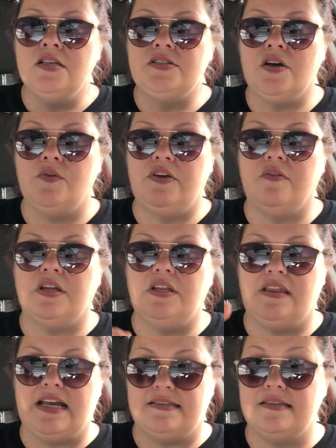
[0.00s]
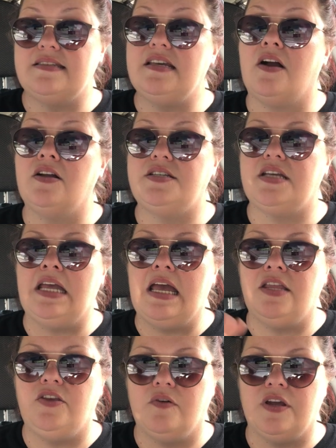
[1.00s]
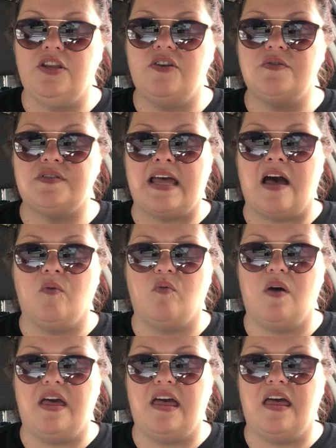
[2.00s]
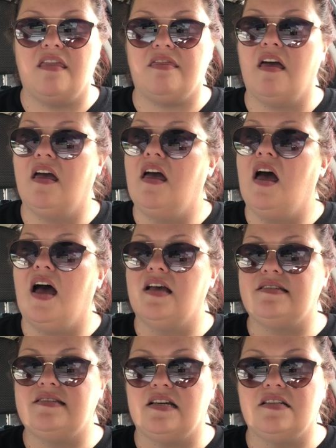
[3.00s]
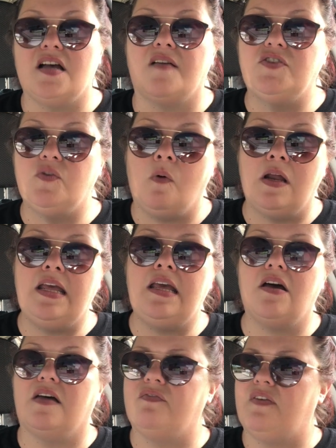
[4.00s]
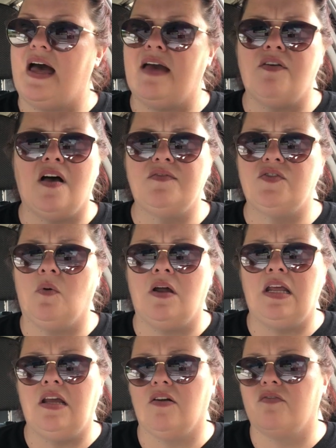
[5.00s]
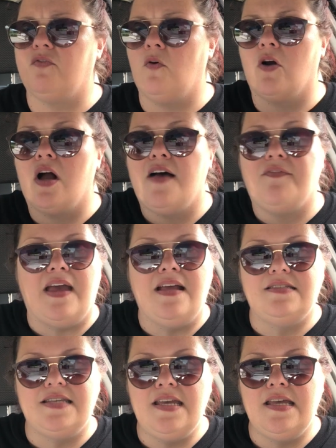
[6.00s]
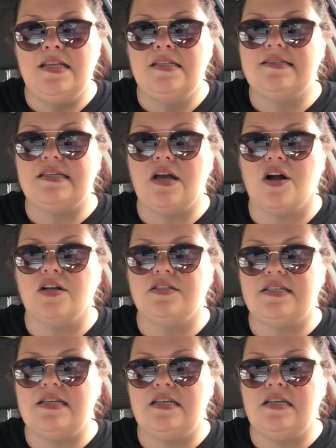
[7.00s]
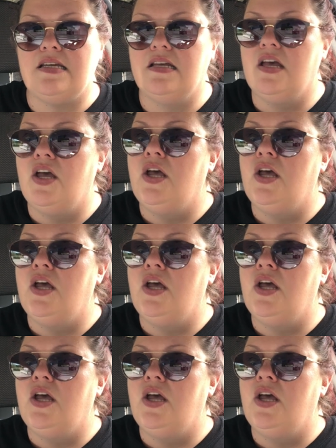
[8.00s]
So you can, that's a CRT and you can use that with a six off 20, a five off 20 or four off 18 CRT.